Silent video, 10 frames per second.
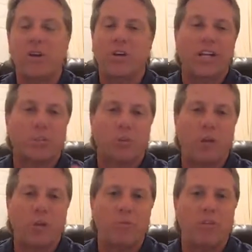Got some
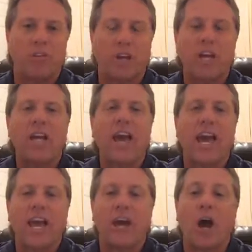great music,
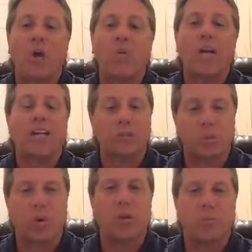and we got some
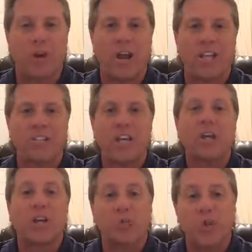great praise
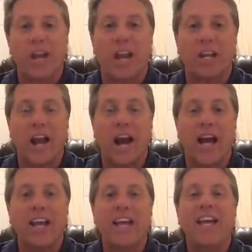because we got a
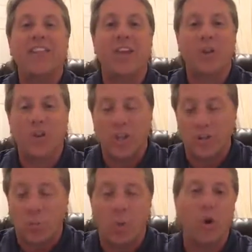God that
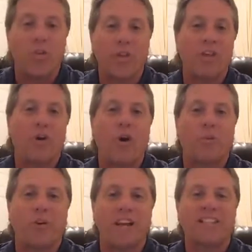is worthy of all
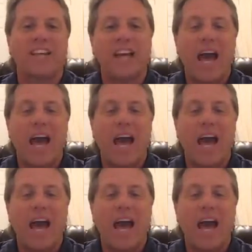praise.